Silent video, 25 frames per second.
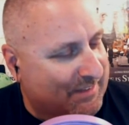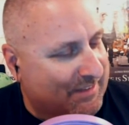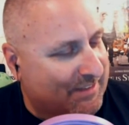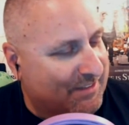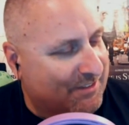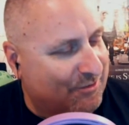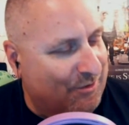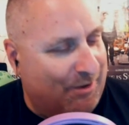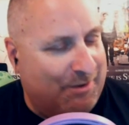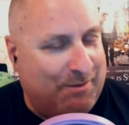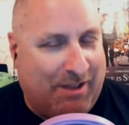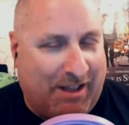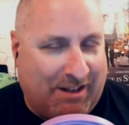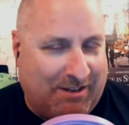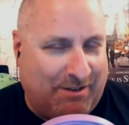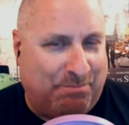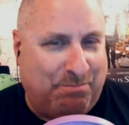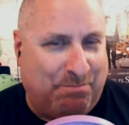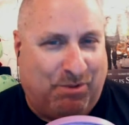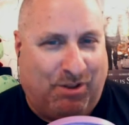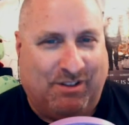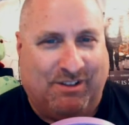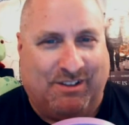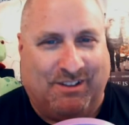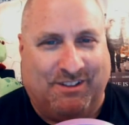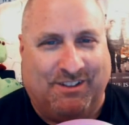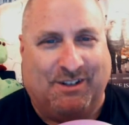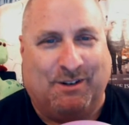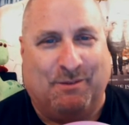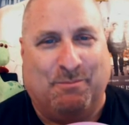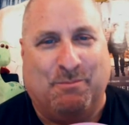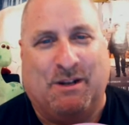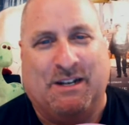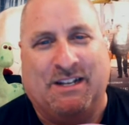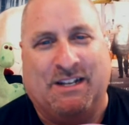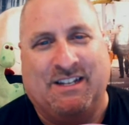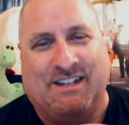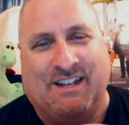so I had to plunk a little
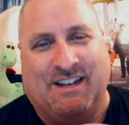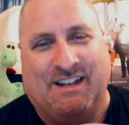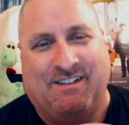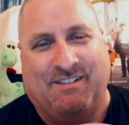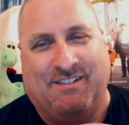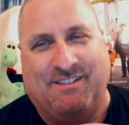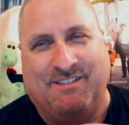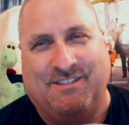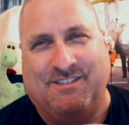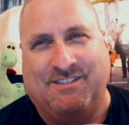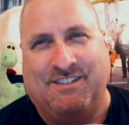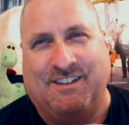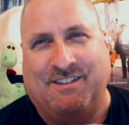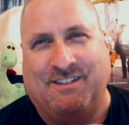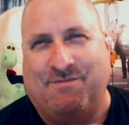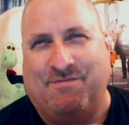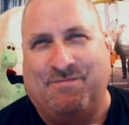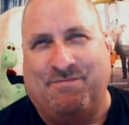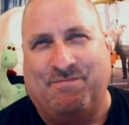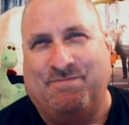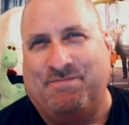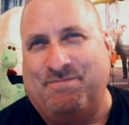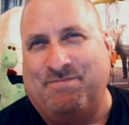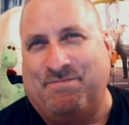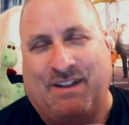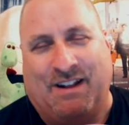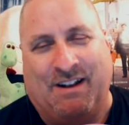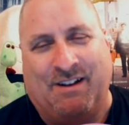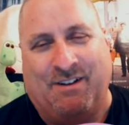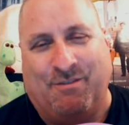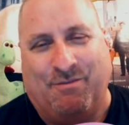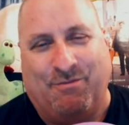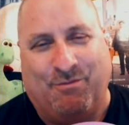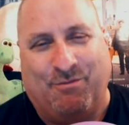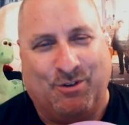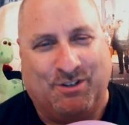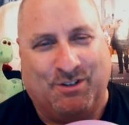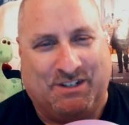money down because it's like, I don't know,
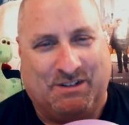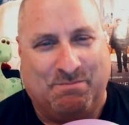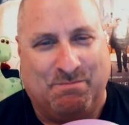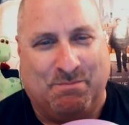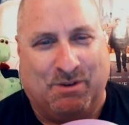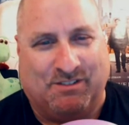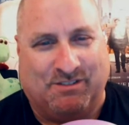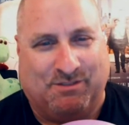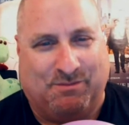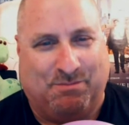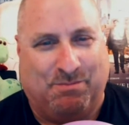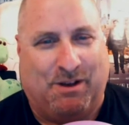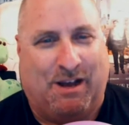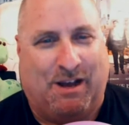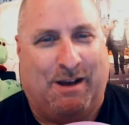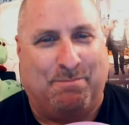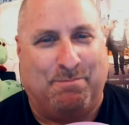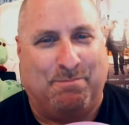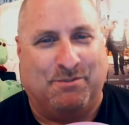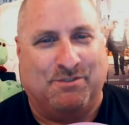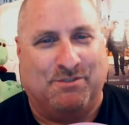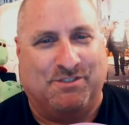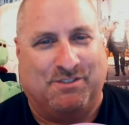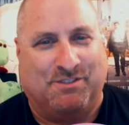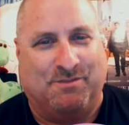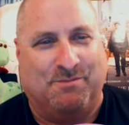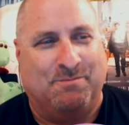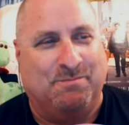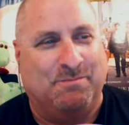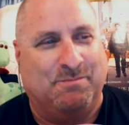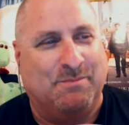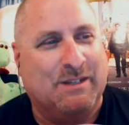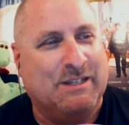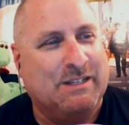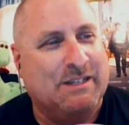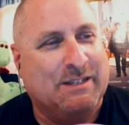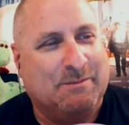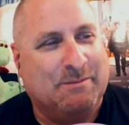$14 a pop or something,
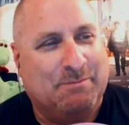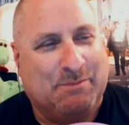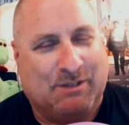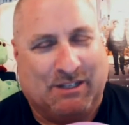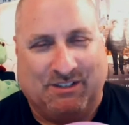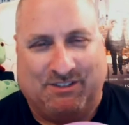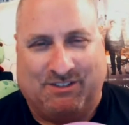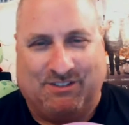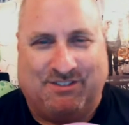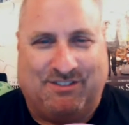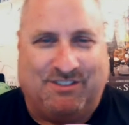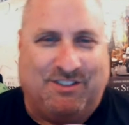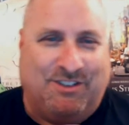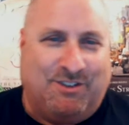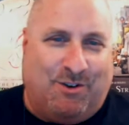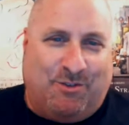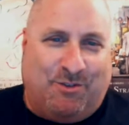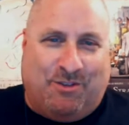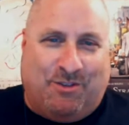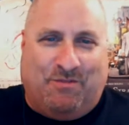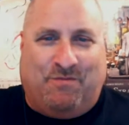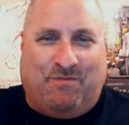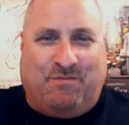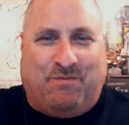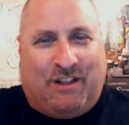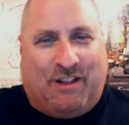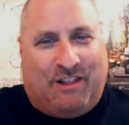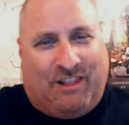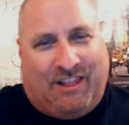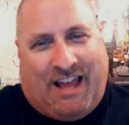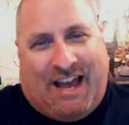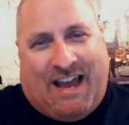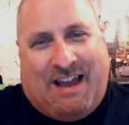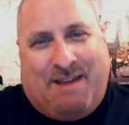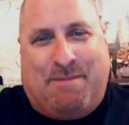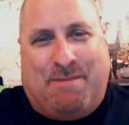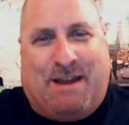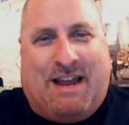because it's the
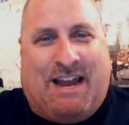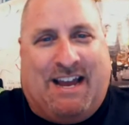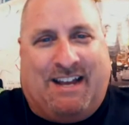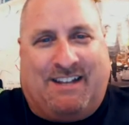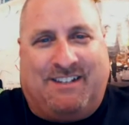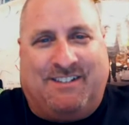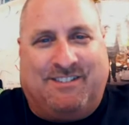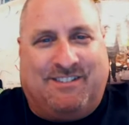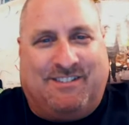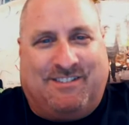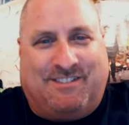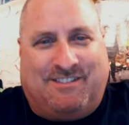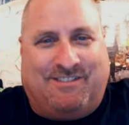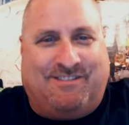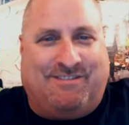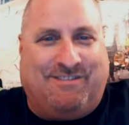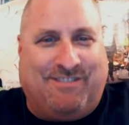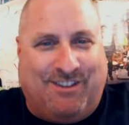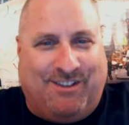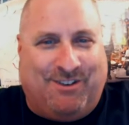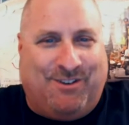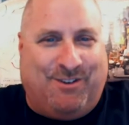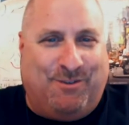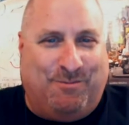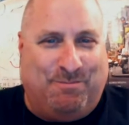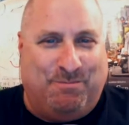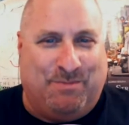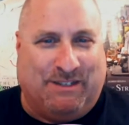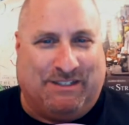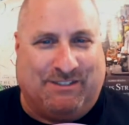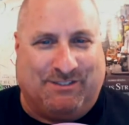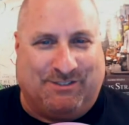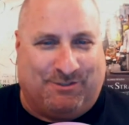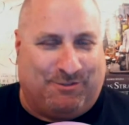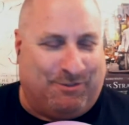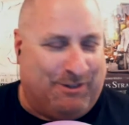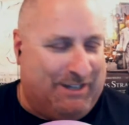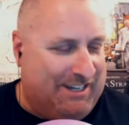LIMAX big
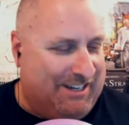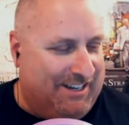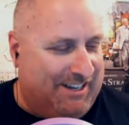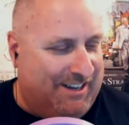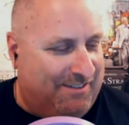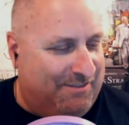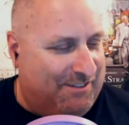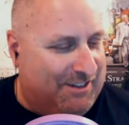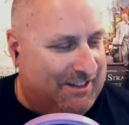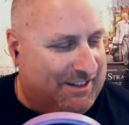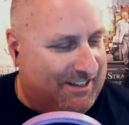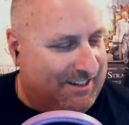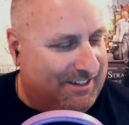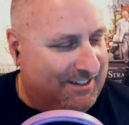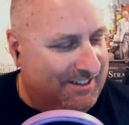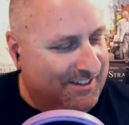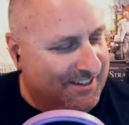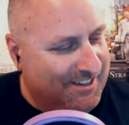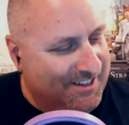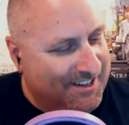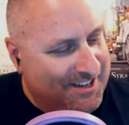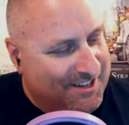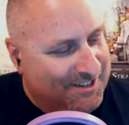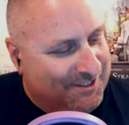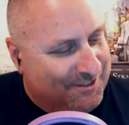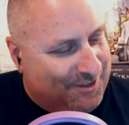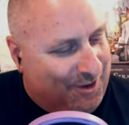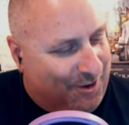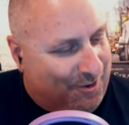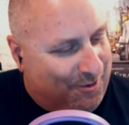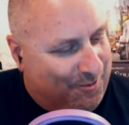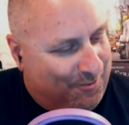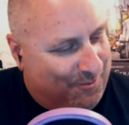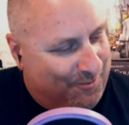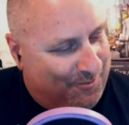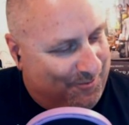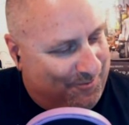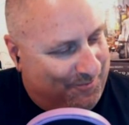screen and everything.
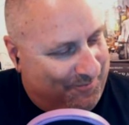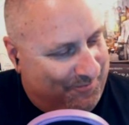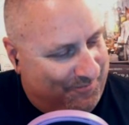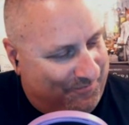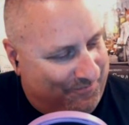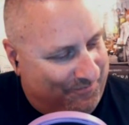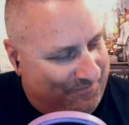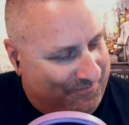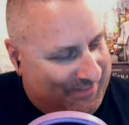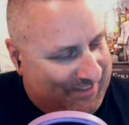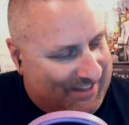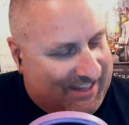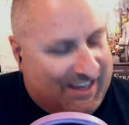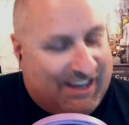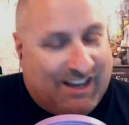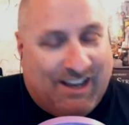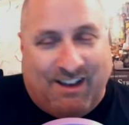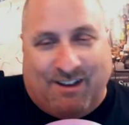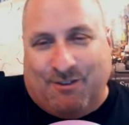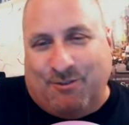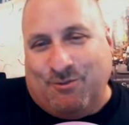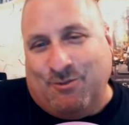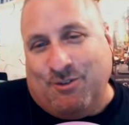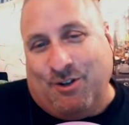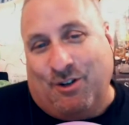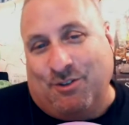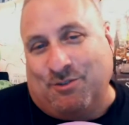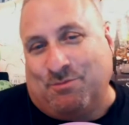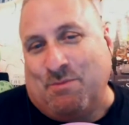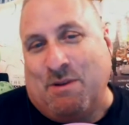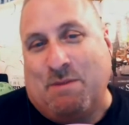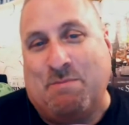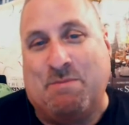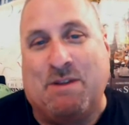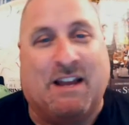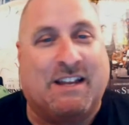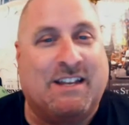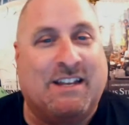So yeah, who knows? Maybe I